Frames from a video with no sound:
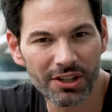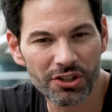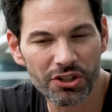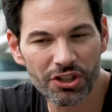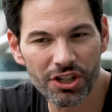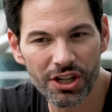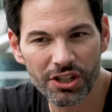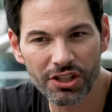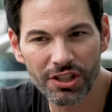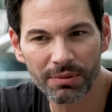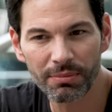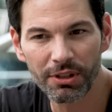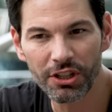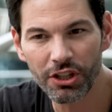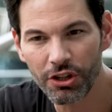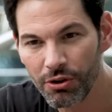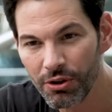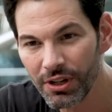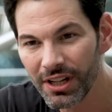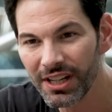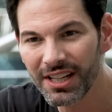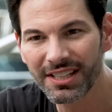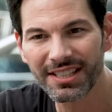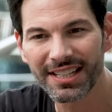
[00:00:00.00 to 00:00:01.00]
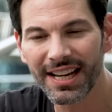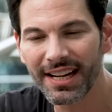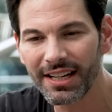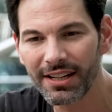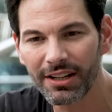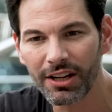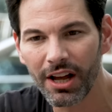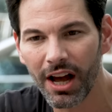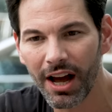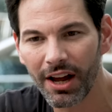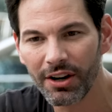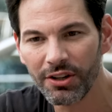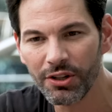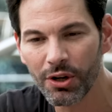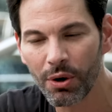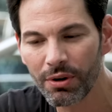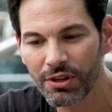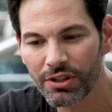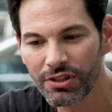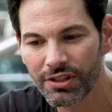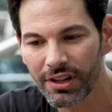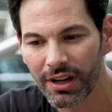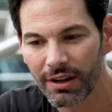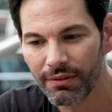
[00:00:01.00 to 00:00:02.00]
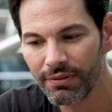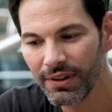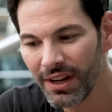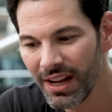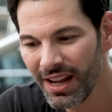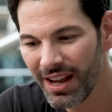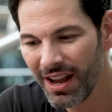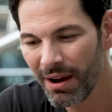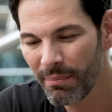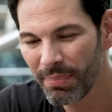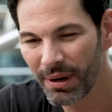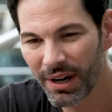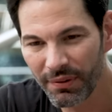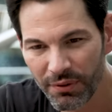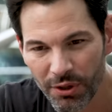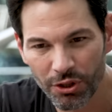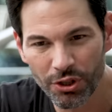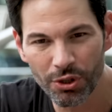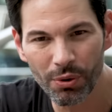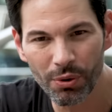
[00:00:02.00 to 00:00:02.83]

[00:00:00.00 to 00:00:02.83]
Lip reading: it's just something you need to take notice of. But if you're